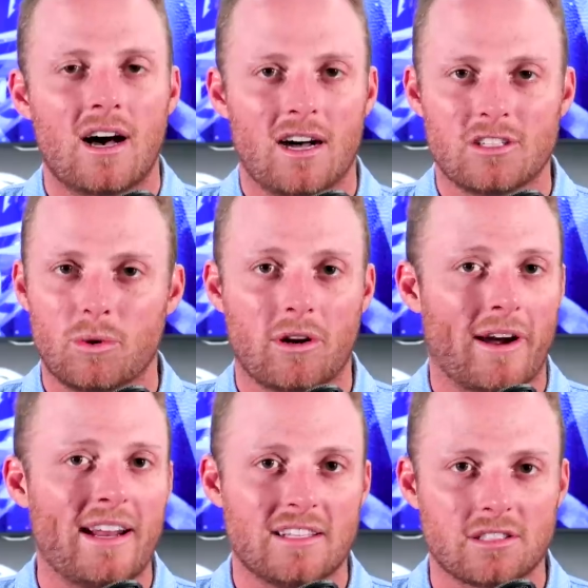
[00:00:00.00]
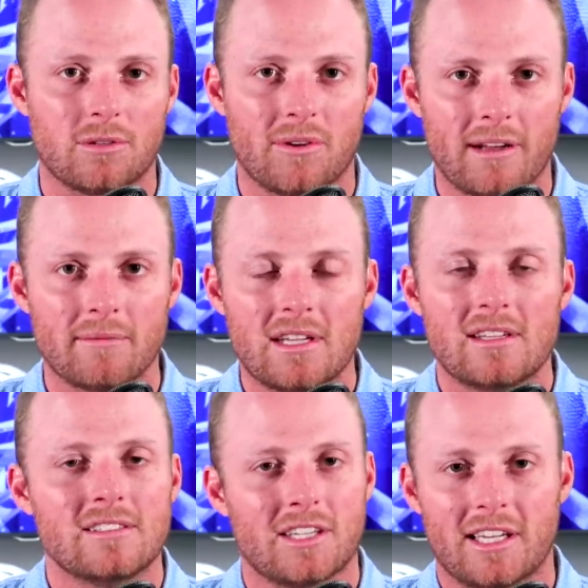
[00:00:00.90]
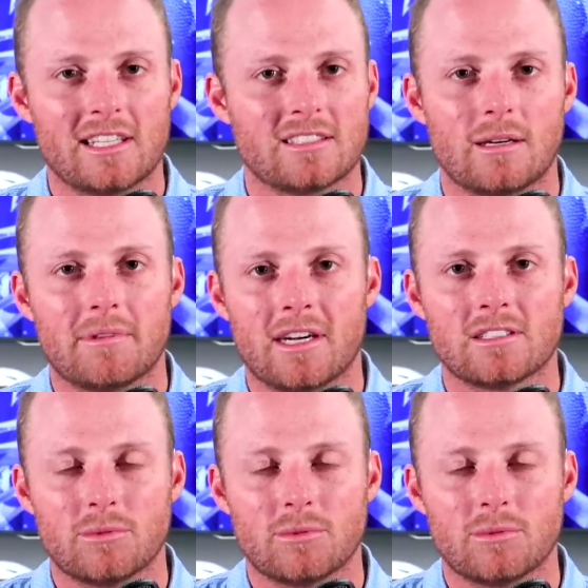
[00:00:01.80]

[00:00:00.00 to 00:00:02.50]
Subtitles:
On Twitter and Instagram. So you can hit us up there.